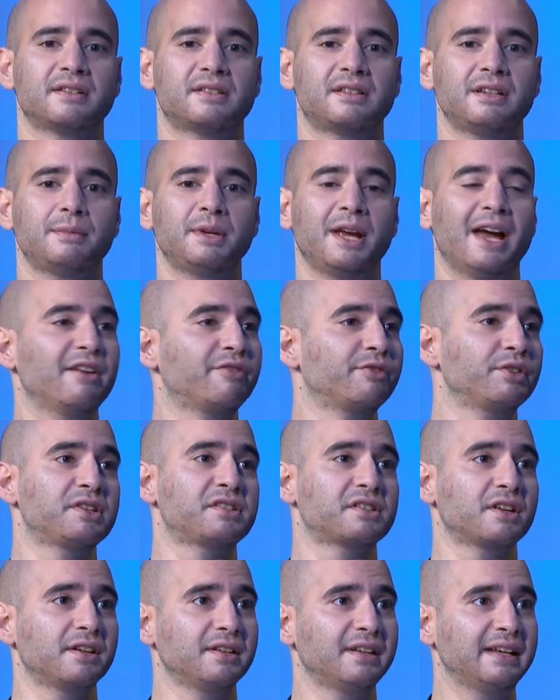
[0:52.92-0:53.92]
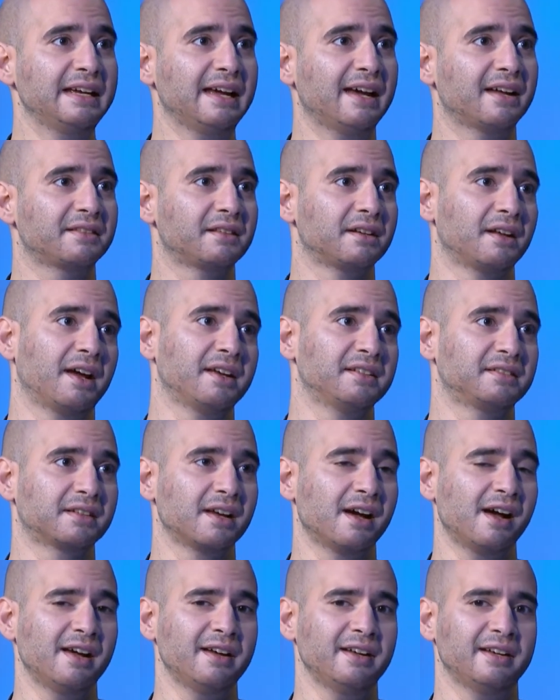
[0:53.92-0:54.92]
see me every Sunday at the Nice
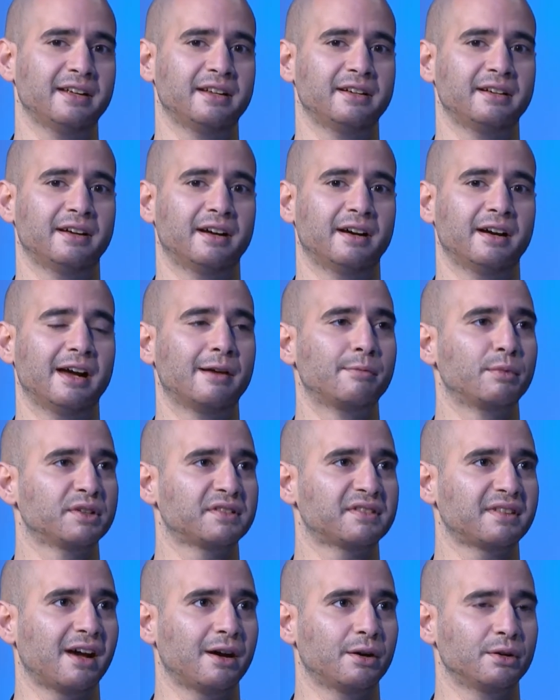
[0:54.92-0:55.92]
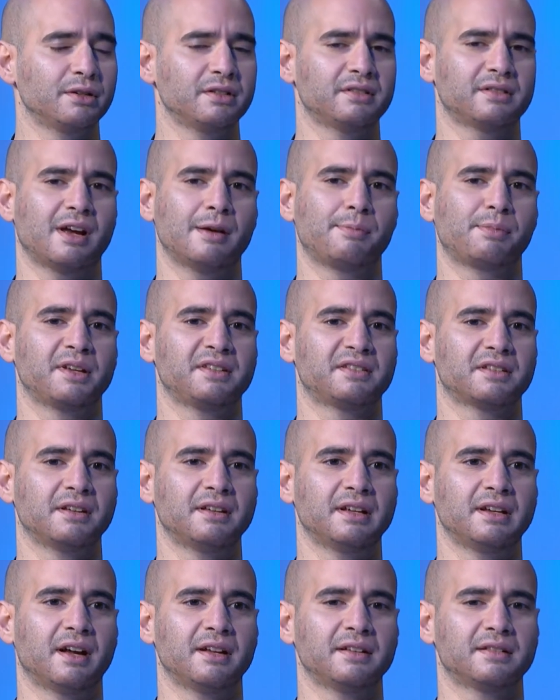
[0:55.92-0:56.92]
Guy in Emirates Towers. I play
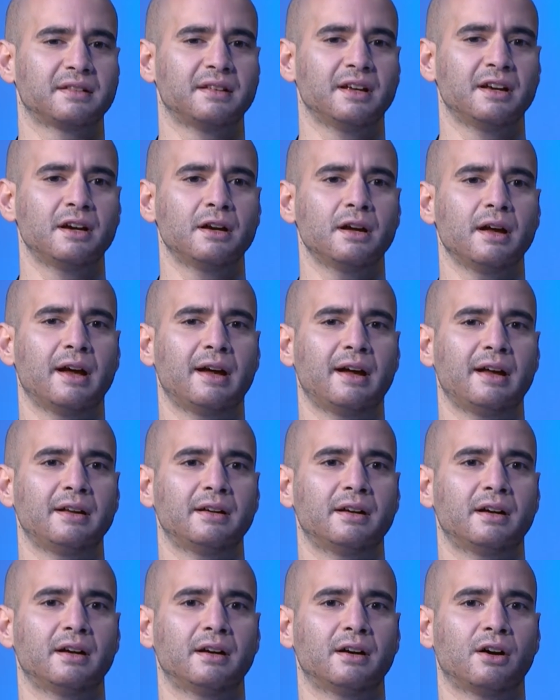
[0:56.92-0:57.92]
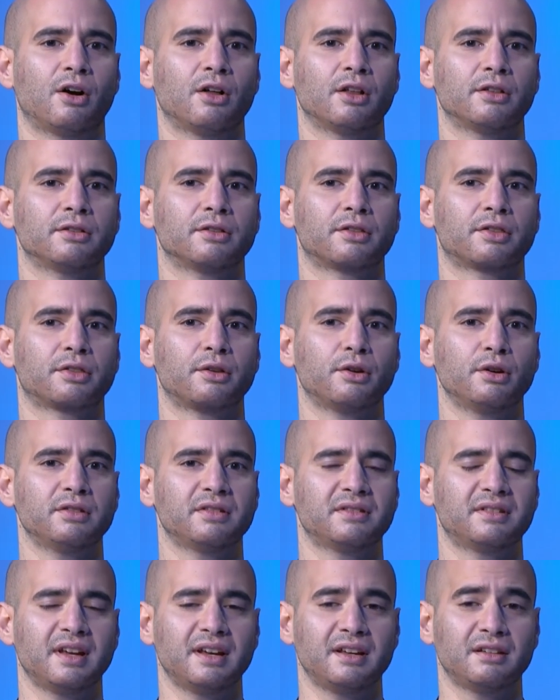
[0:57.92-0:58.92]
Sunday nights there. And on
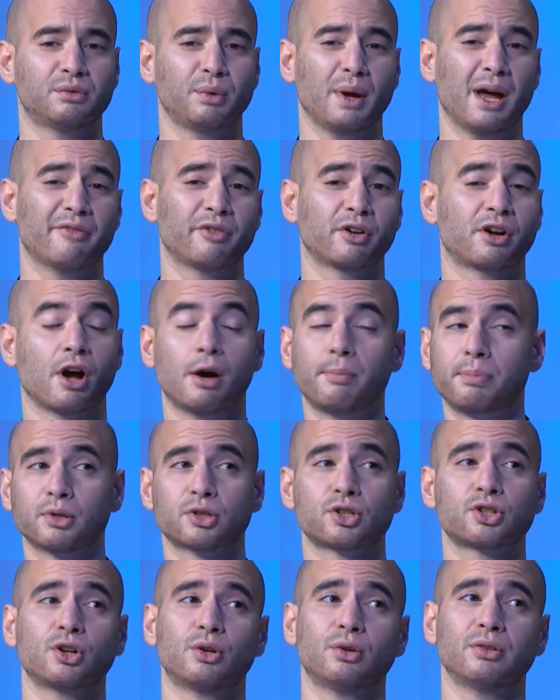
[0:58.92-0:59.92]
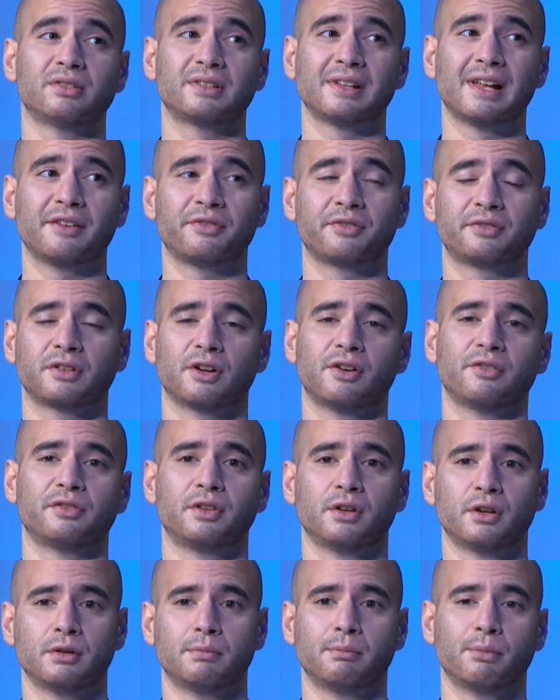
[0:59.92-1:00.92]
Thursdays, we have a couple shows left of
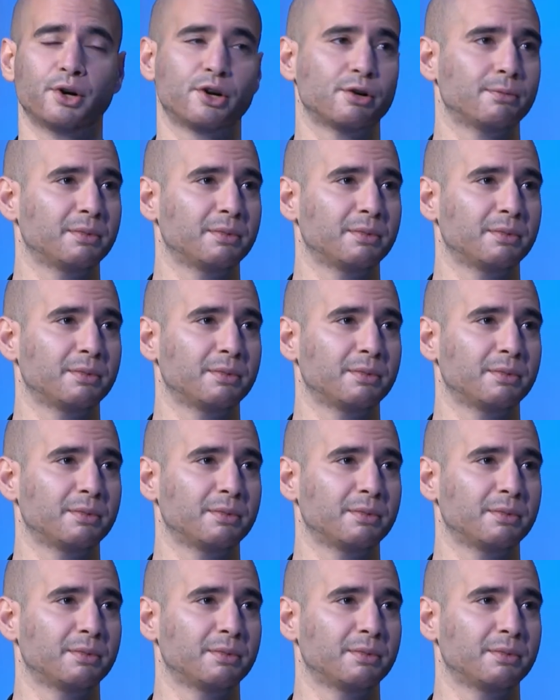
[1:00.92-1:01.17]
the Murder